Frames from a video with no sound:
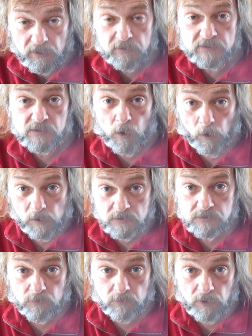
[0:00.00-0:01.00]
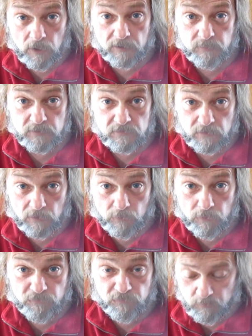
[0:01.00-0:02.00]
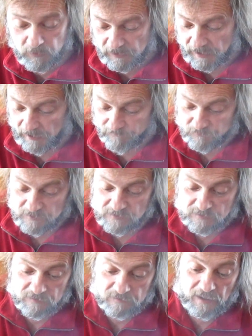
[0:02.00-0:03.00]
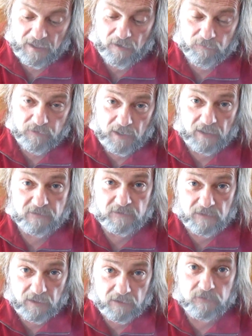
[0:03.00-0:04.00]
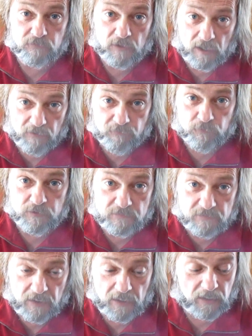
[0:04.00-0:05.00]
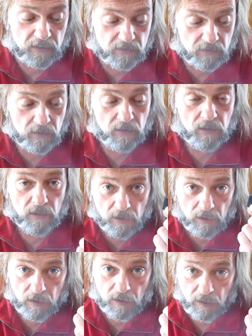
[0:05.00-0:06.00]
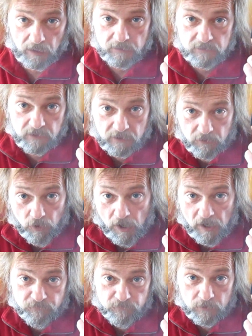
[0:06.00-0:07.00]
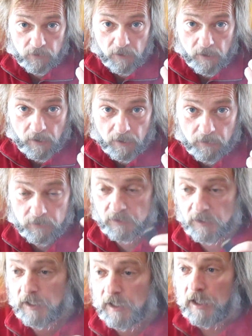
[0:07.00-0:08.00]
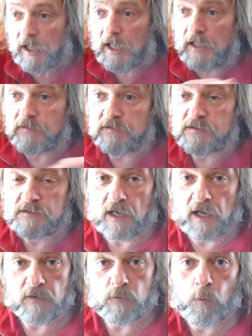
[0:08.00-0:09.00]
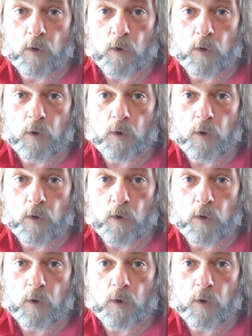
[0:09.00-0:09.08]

That's also a lot of material for me to have to sit down at the end of every day and get it off the card and decide